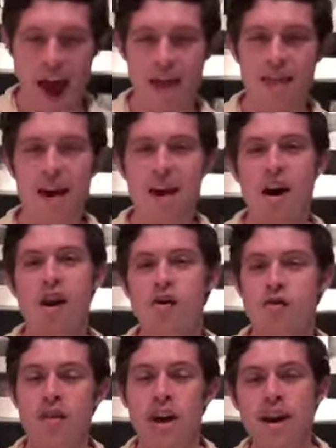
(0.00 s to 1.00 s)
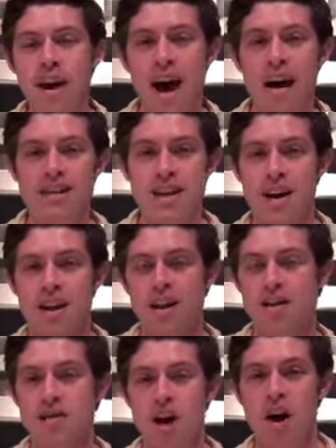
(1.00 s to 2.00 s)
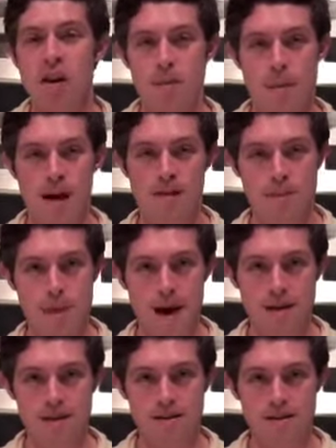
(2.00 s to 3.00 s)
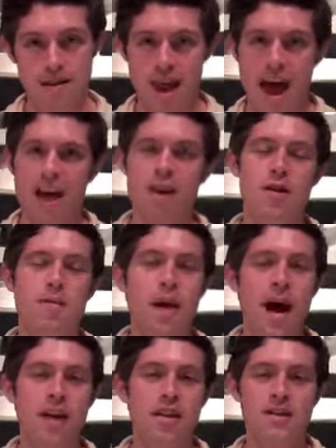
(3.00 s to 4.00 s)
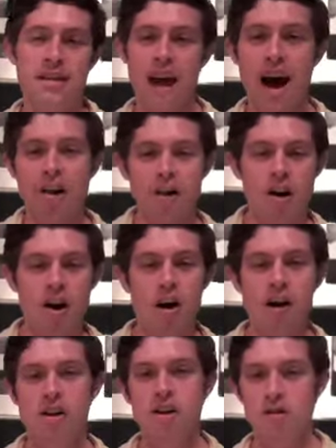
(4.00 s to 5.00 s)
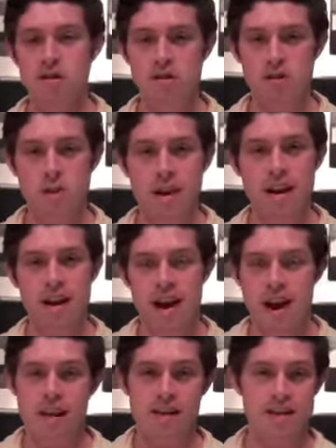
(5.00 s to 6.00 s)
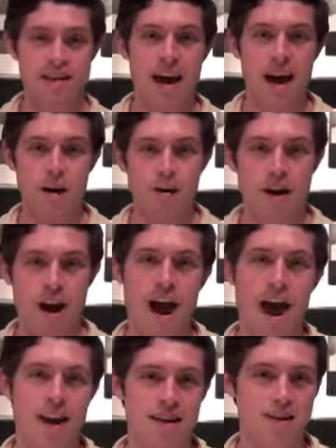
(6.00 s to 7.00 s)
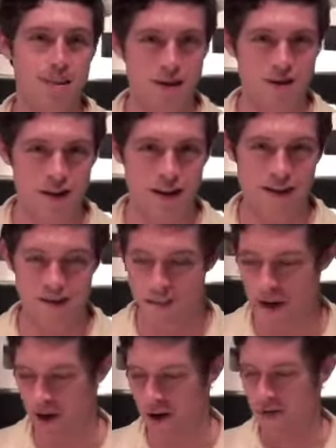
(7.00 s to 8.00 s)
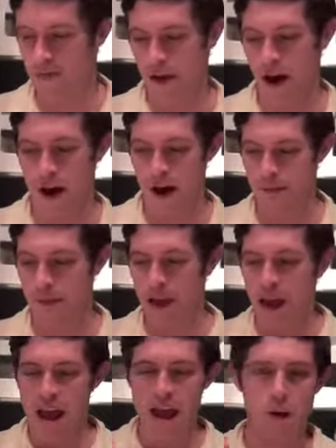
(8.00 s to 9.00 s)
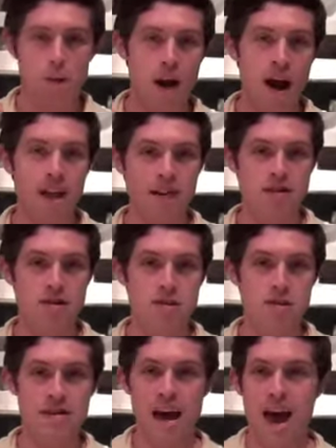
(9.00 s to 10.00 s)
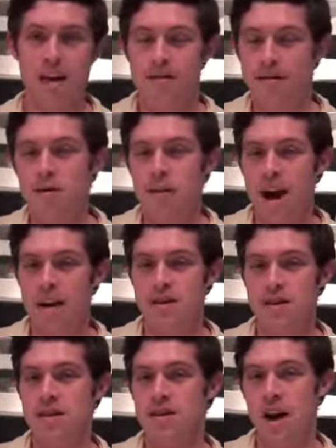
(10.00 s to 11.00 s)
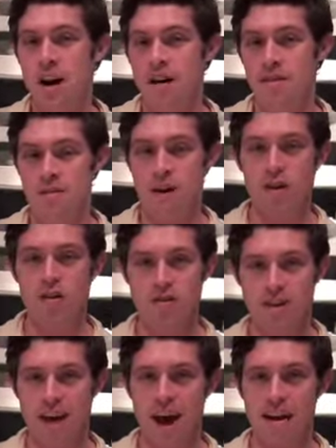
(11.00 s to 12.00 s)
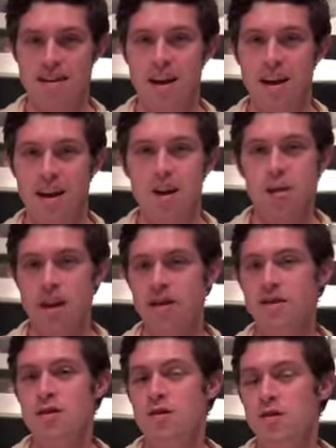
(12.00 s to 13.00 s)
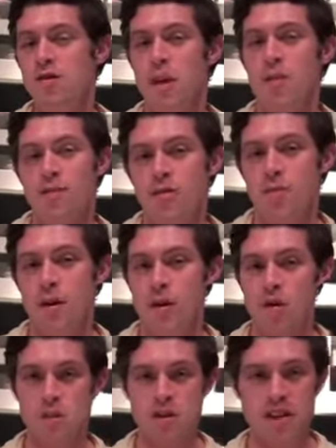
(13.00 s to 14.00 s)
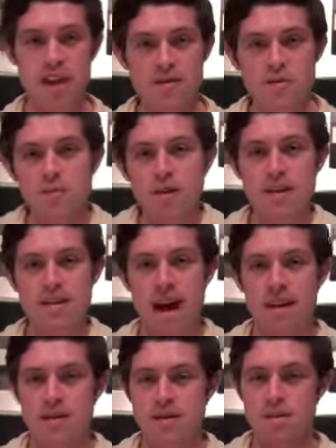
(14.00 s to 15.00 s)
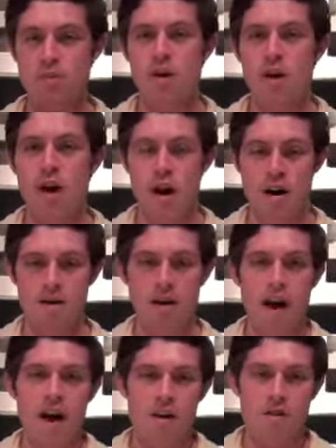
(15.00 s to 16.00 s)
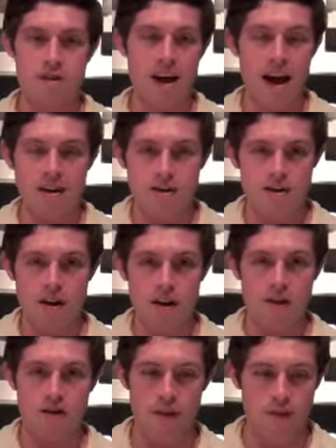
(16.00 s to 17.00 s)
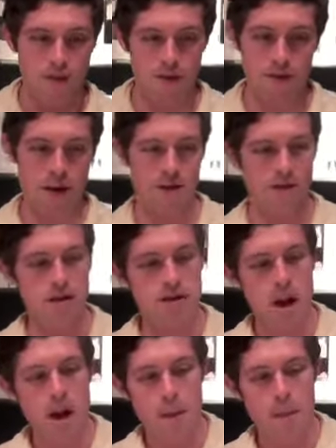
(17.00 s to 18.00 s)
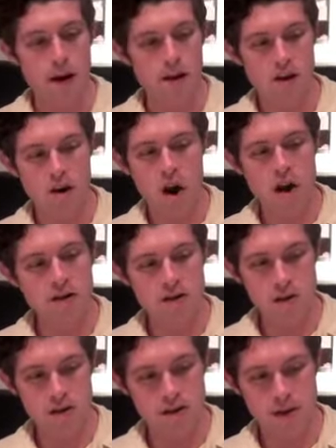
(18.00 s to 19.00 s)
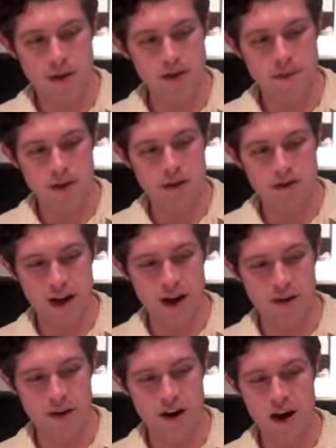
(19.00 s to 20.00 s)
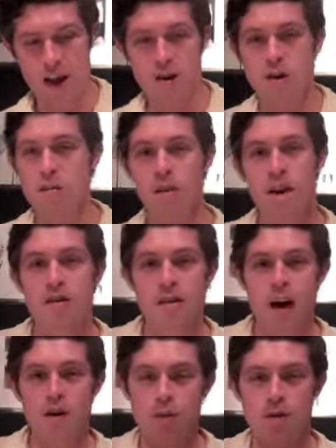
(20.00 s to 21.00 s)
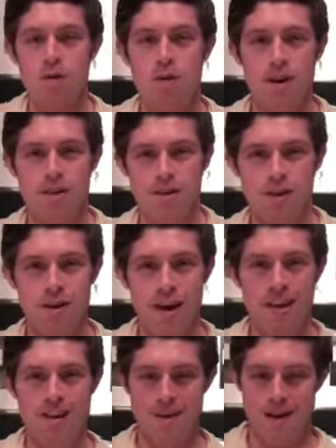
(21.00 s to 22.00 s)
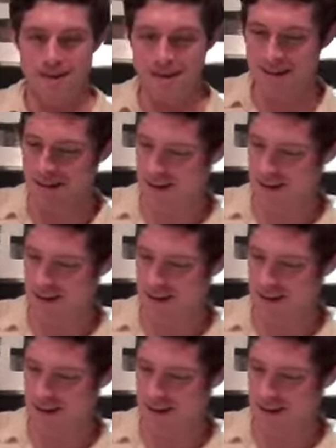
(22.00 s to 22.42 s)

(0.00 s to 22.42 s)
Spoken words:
And then a great cocktail is all about the balance. You need to balance the alcohol, the sweet, the sour, and especially the bitter. What I like to do is add a few dashes of bitters to the cocktail. Here we like to use grapefruit bitters, which even brings out some more of those concentrated grapefruit flavors, but there are all sorts of bitters out there, and you can play around with whatever you like the best.